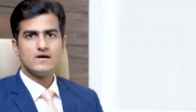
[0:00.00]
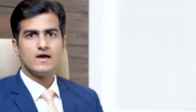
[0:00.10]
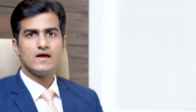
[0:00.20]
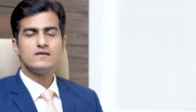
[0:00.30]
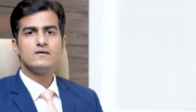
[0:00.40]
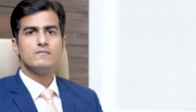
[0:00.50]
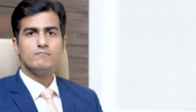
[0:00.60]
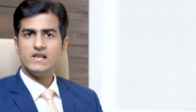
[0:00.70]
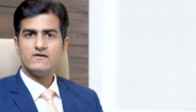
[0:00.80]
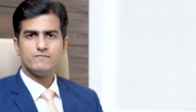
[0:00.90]
And
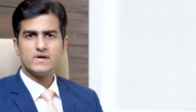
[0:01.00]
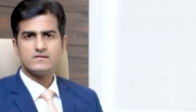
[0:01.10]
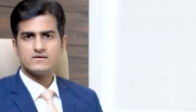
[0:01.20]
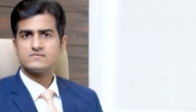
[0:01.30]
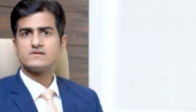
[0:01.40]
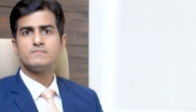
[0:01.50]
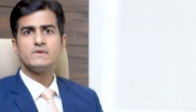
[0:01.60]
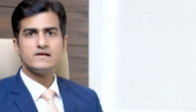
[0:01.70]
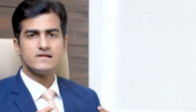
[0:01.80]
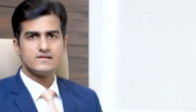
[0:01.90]
believe me, the
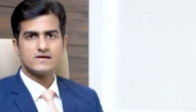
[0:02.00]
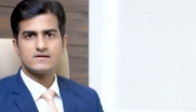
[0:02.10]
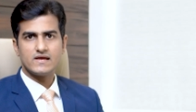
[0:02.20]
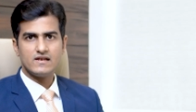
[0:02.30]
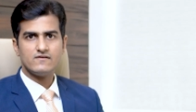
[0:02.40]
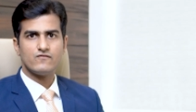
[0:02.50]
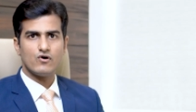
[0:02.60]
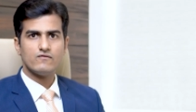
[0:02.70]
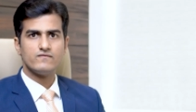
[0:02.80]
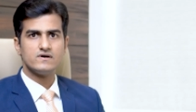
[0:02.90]
stability that ALIF
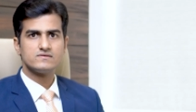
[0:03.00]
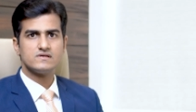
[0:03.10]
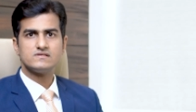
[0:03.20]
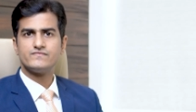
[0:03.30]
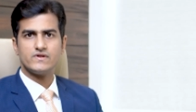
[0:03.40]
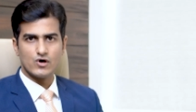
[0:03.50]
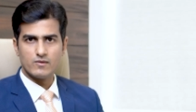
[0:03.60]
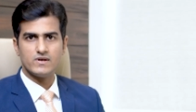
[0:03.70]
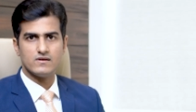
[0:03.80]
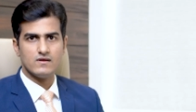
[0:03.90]
offers is
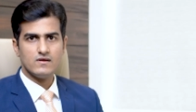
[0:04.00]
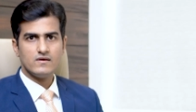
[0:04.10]
phenomenal.